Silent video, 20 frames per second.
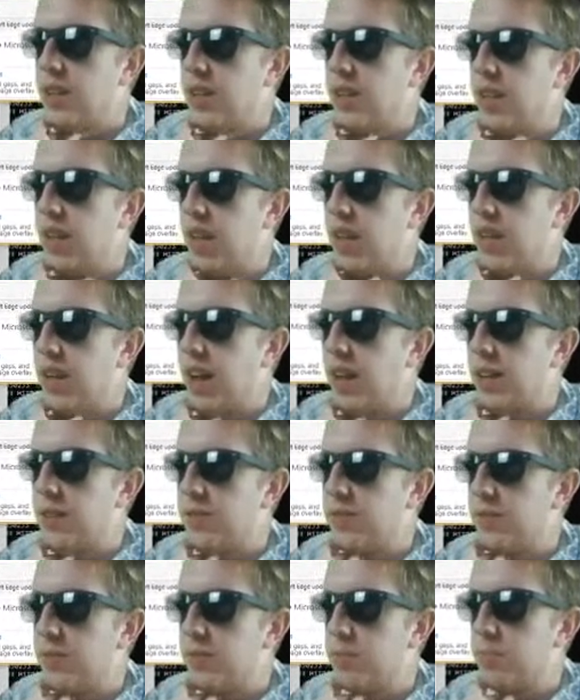And
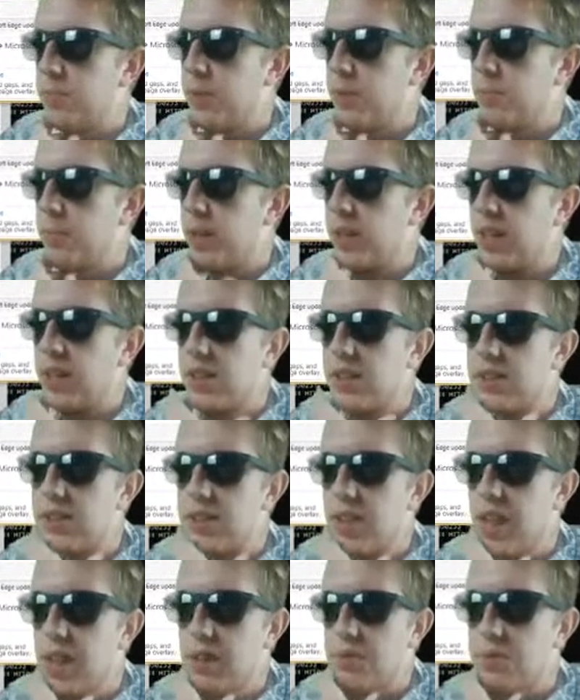I've been making these
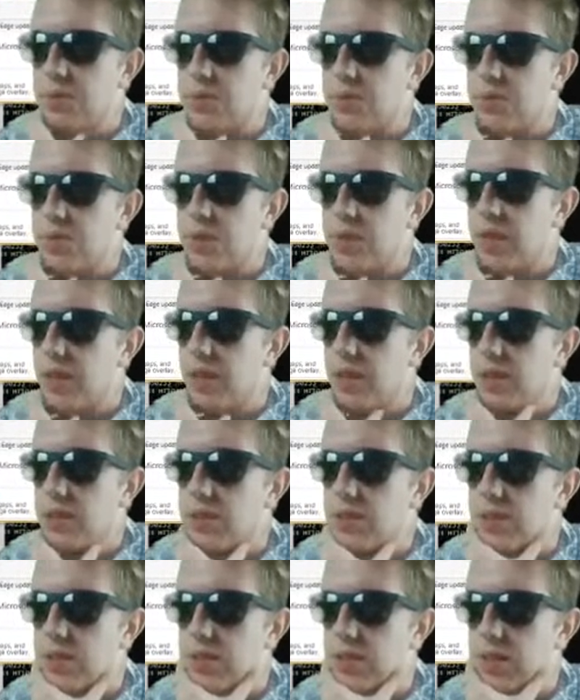games for
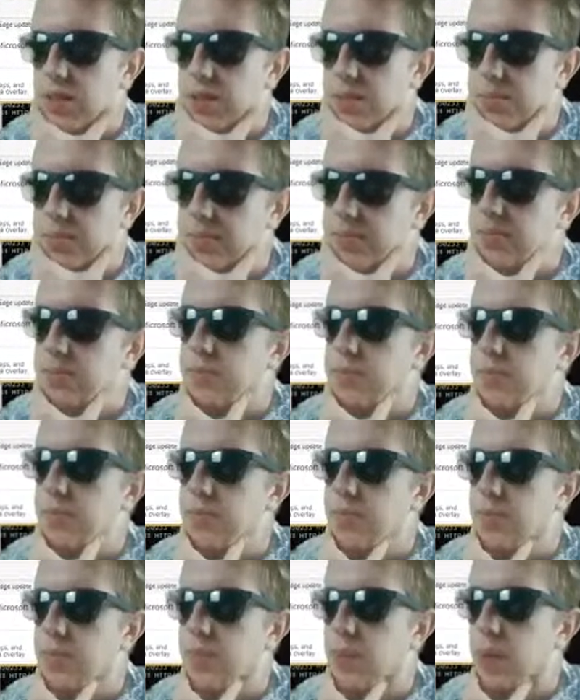years,
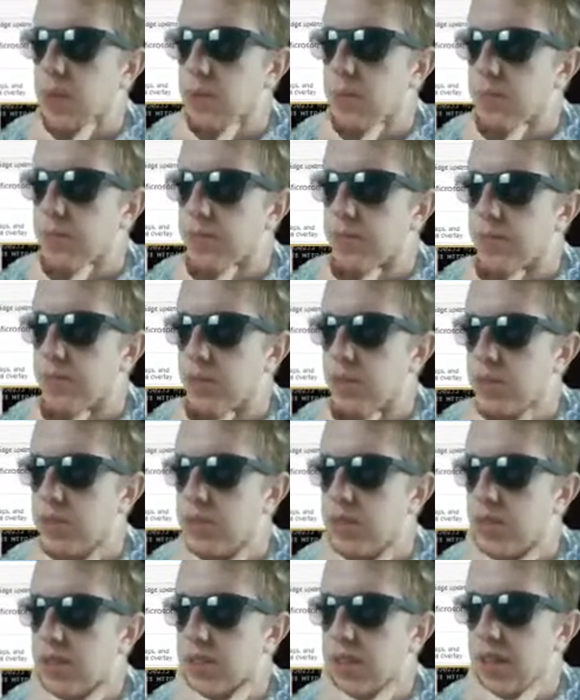
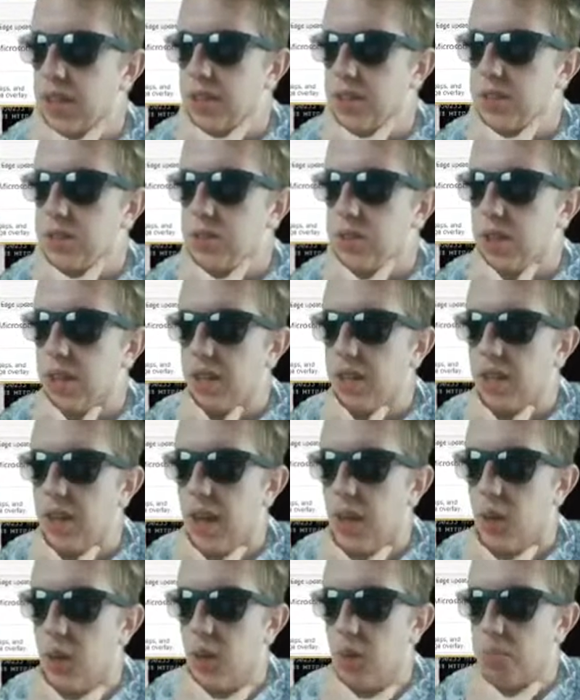first in the industry and
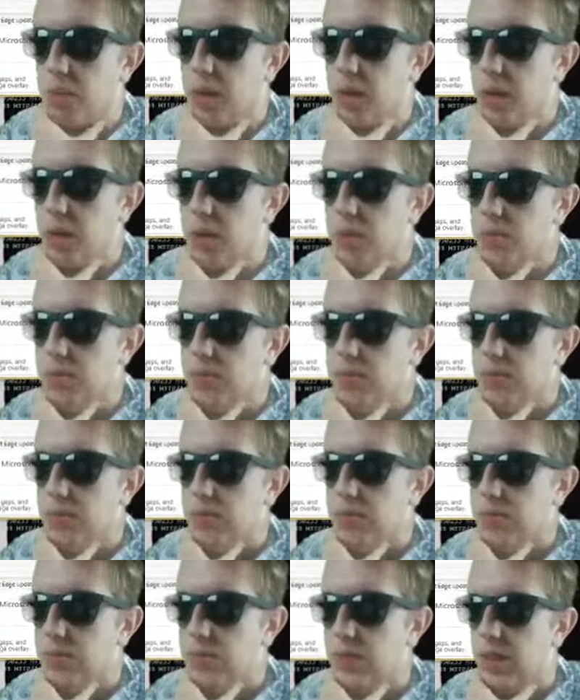now on my own.
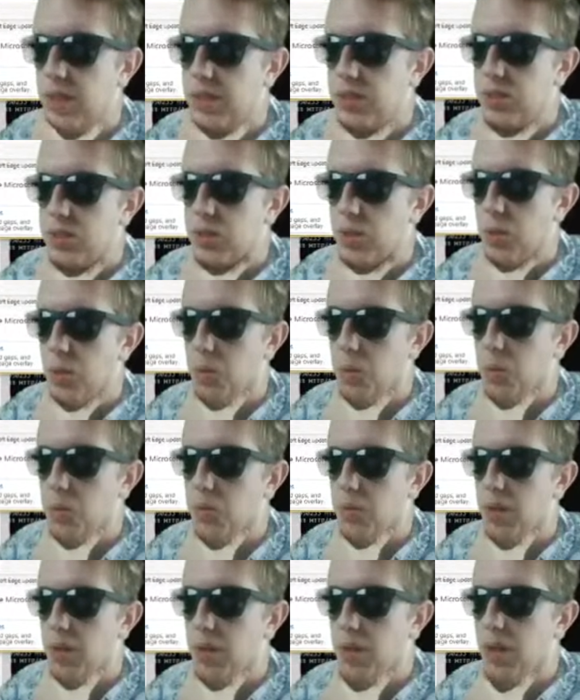
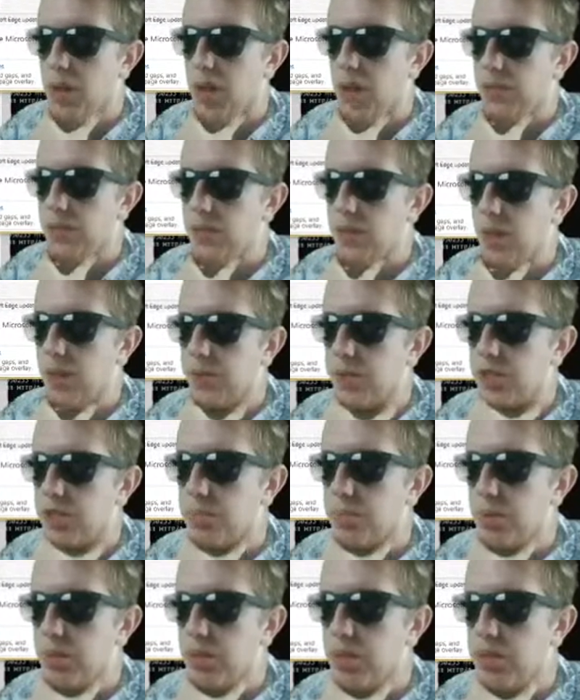So I have a lot of
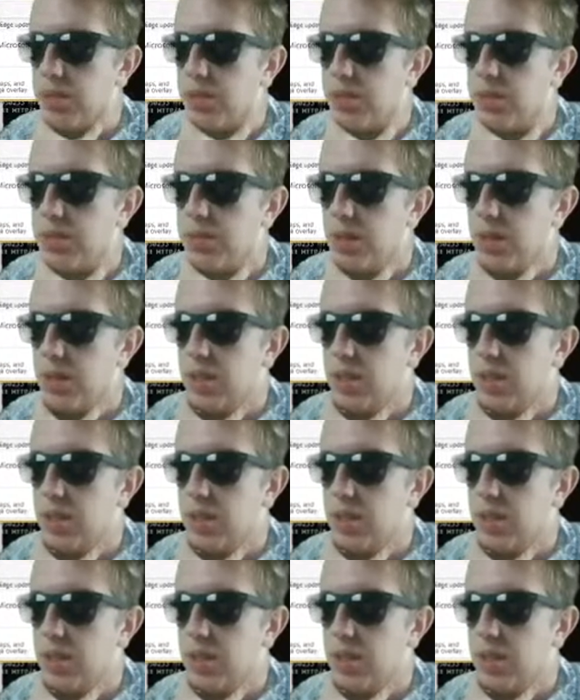experience